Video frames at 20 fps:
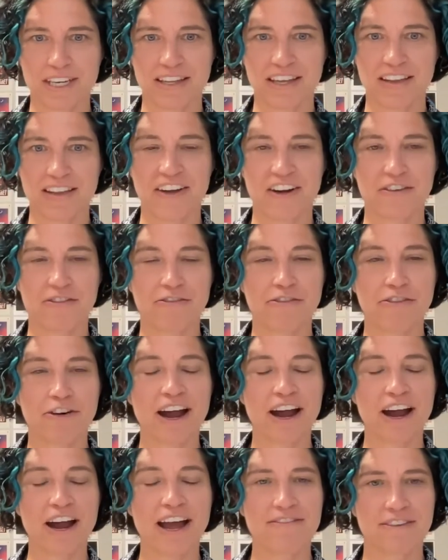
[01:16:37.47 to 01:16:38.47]
and then they're
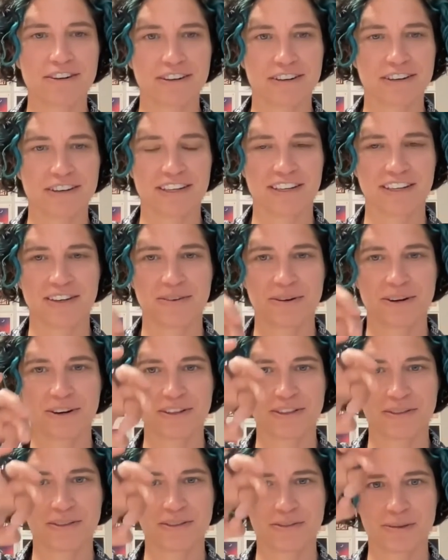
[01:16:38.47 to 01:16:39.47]
forever in low
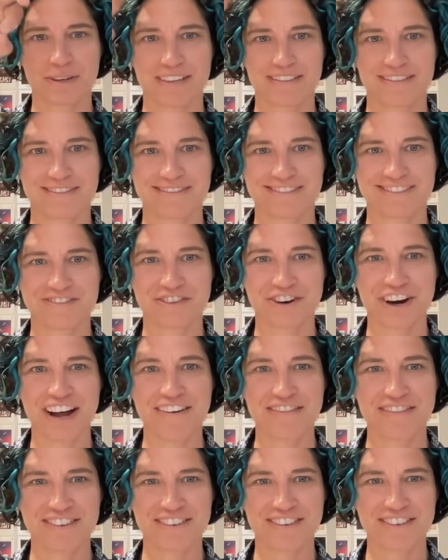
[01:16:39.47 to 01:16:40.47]
Earth orbit,
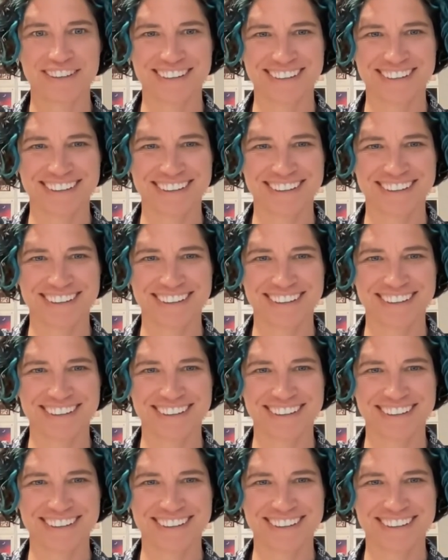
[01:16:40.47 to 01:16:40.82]
forever.